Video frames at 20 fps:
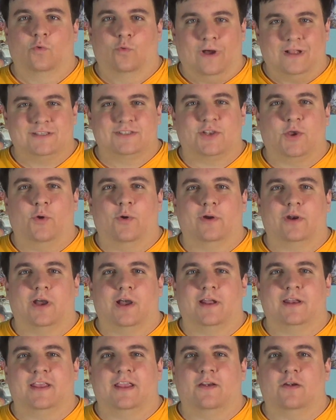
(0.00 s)
What's going
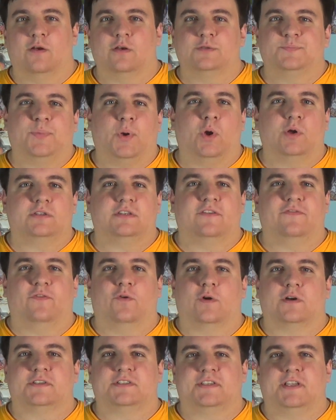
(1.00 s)
on, heroes?
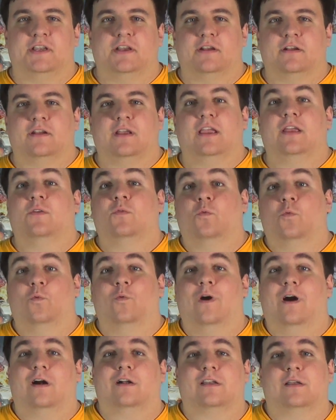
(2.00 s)
Pokeforce here, and
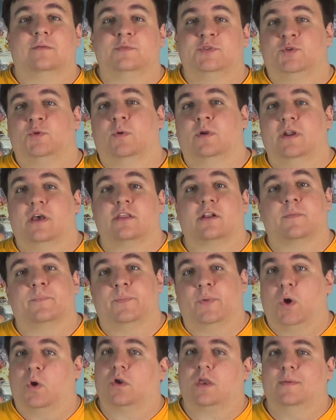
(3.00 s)
welcome to another
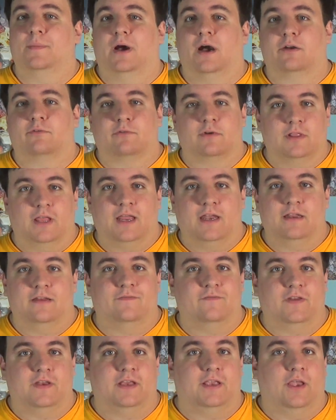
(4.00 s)
Pokemon related
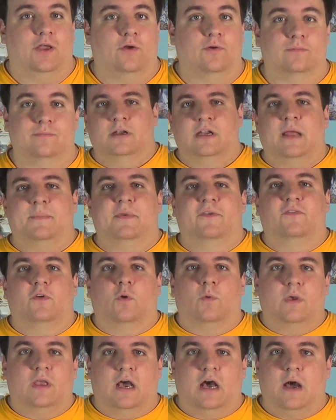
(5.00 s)
video. Now
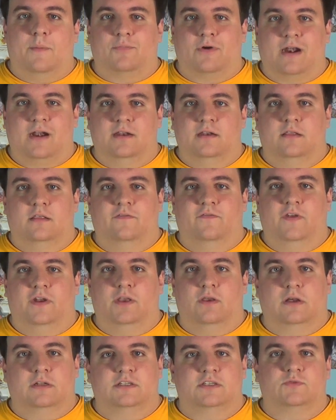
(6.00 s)
before we hop right into the
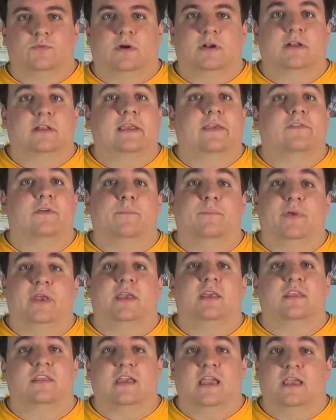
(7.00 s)
video, I just wanted to give a
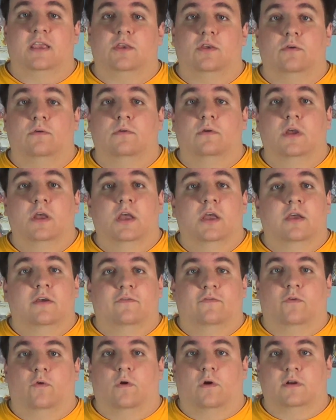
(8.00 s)
big thank you
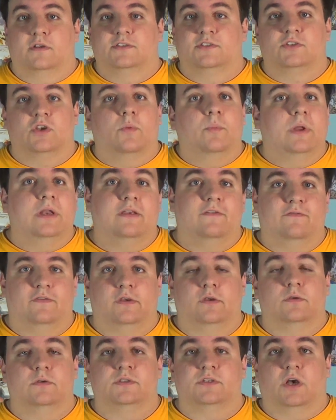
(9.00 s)
for so many
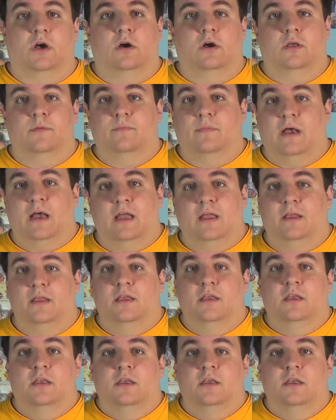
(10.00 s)
views on my